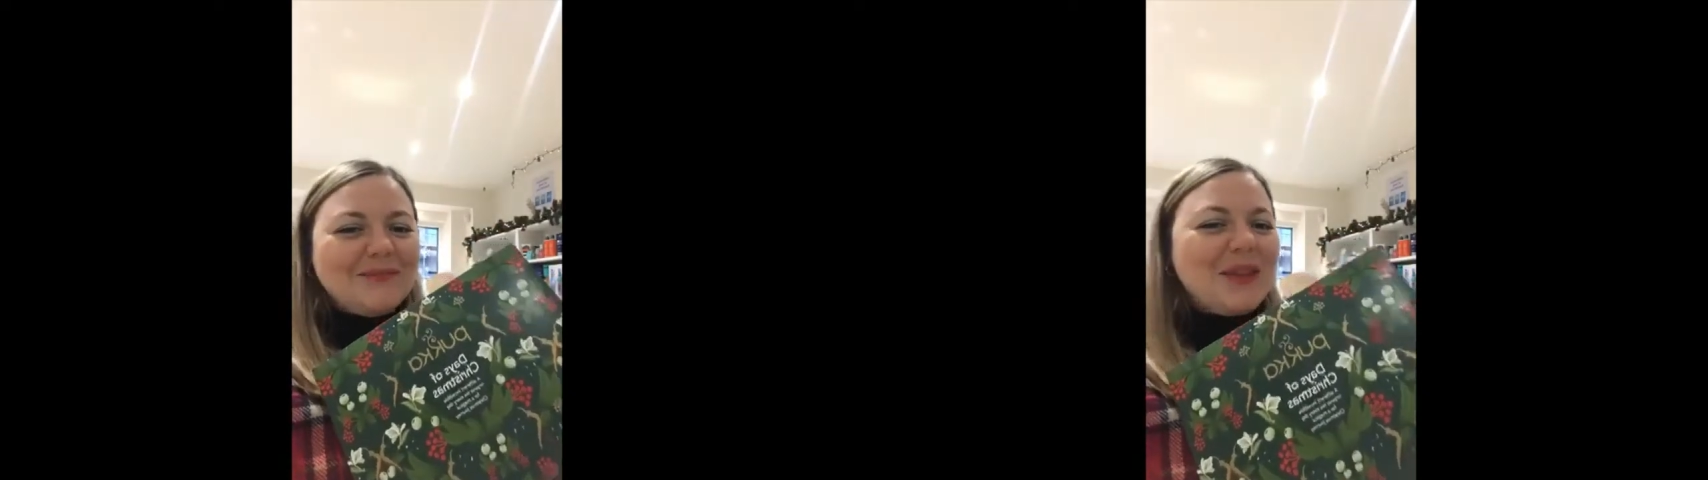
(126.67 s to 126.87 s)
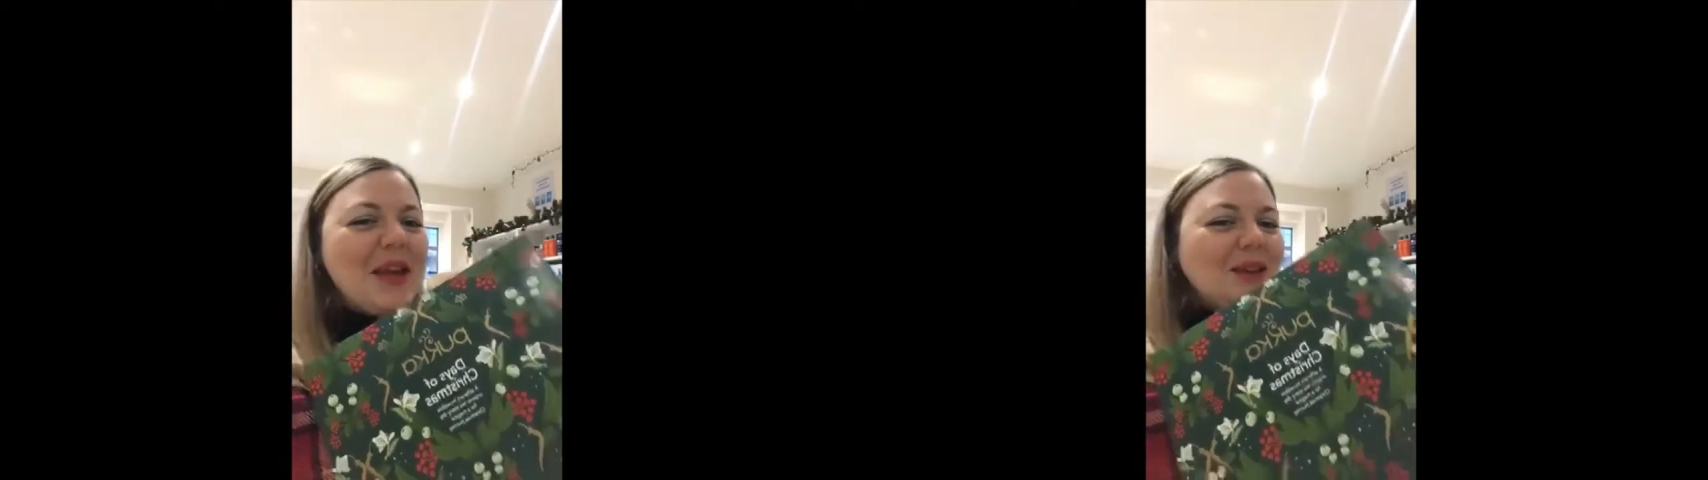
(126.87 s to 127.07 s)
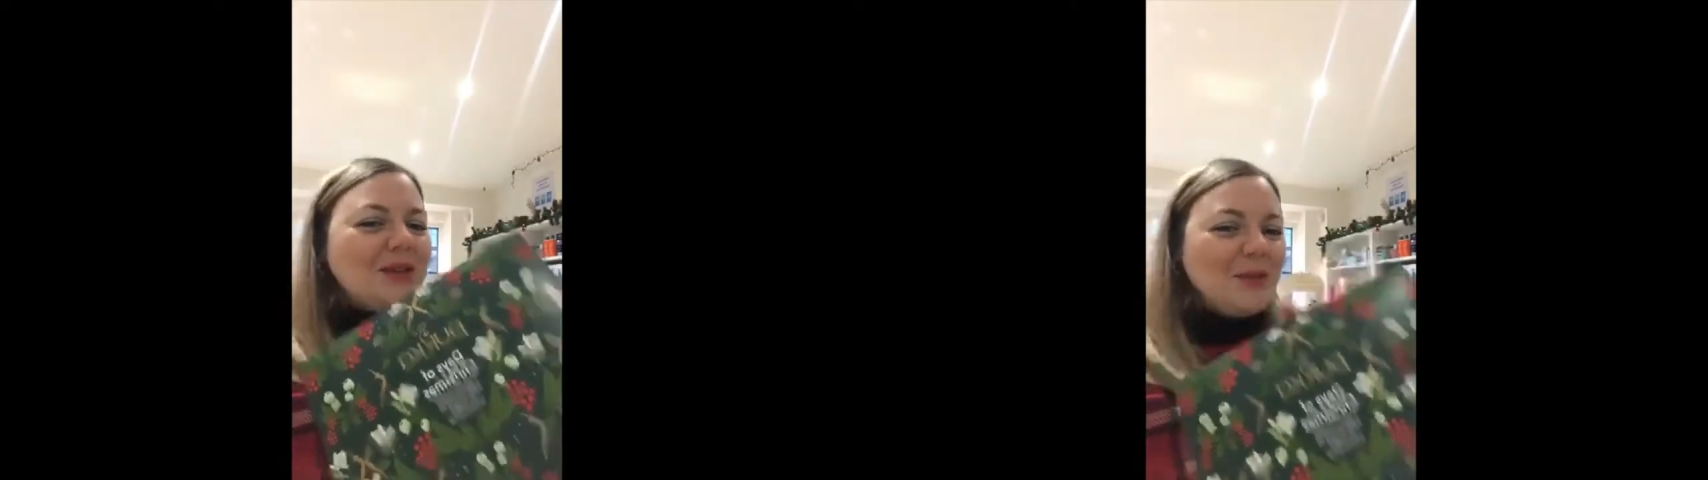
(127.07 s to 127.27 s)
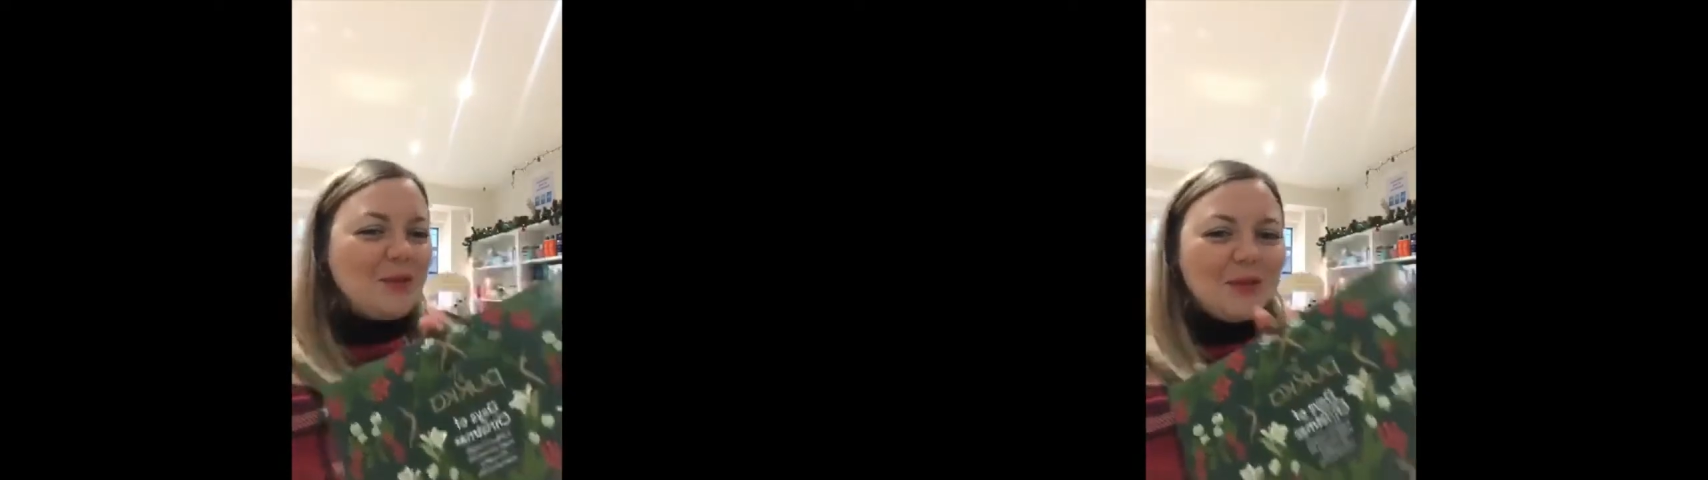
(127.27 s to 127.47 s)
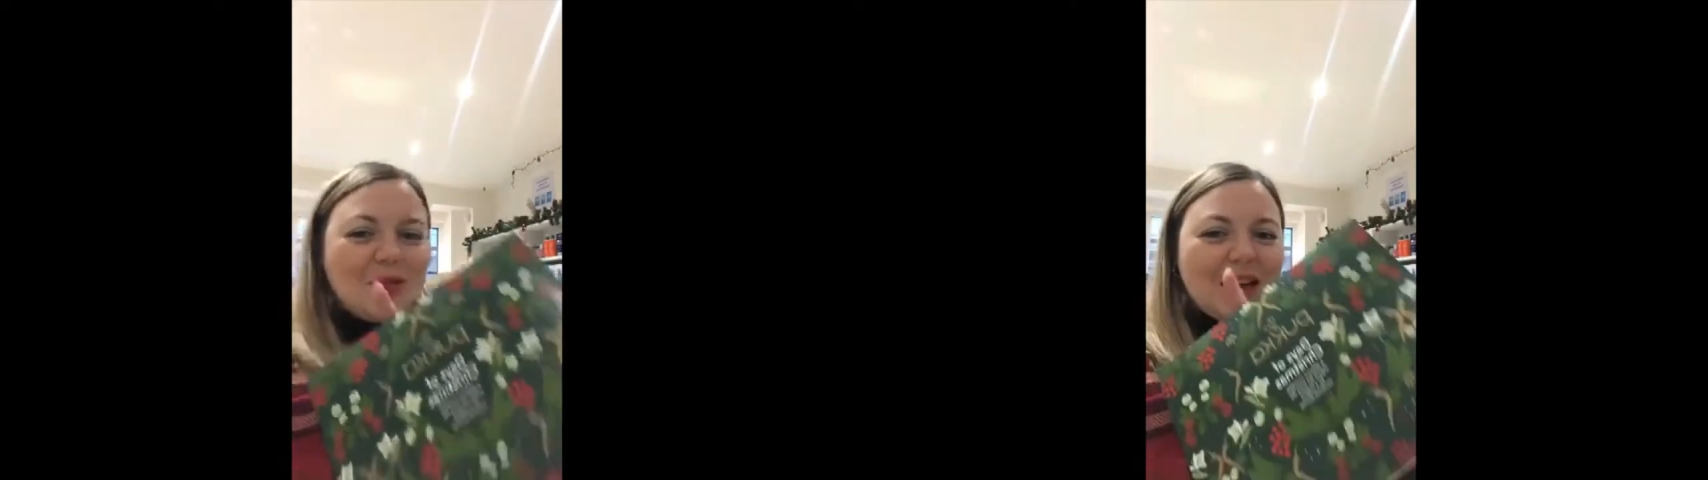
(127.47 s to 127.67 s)
So
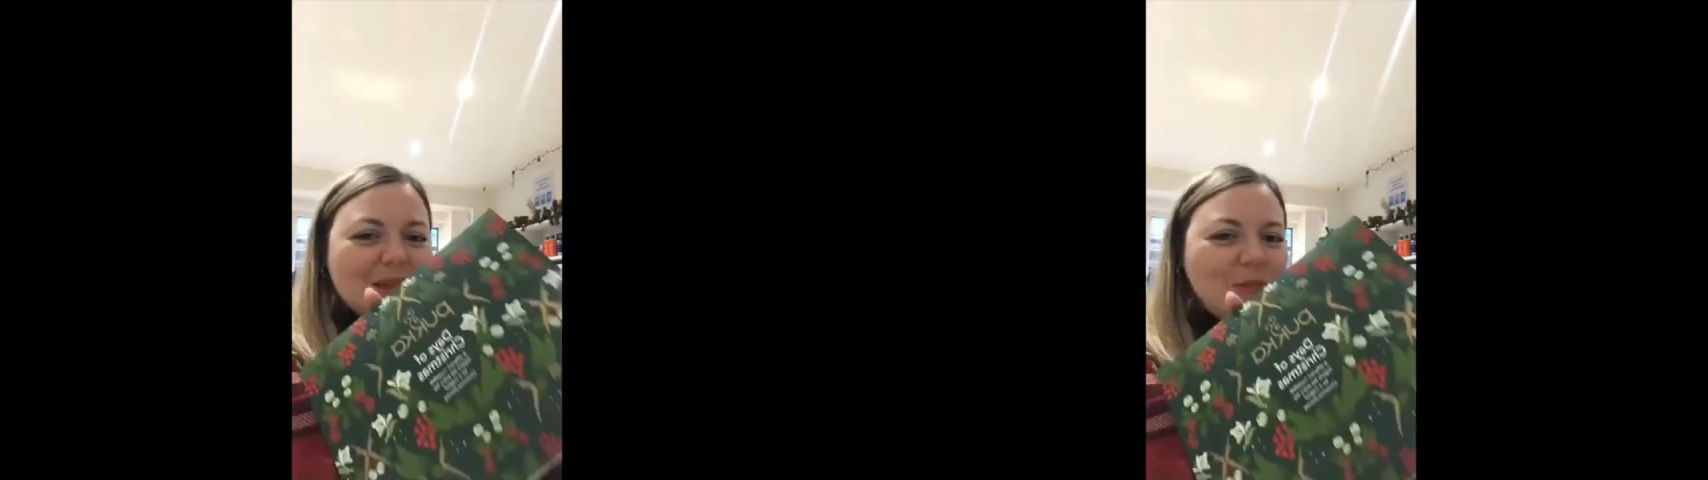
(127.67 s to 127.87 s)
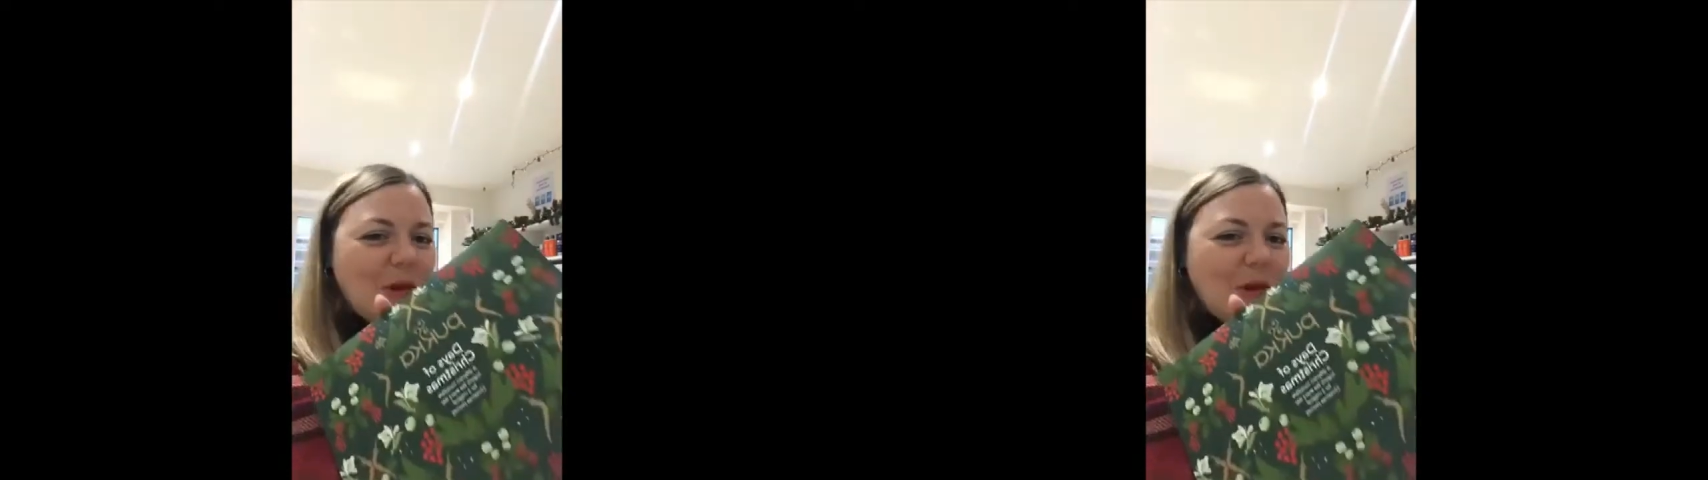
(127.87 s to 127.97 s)
that's the Pucka.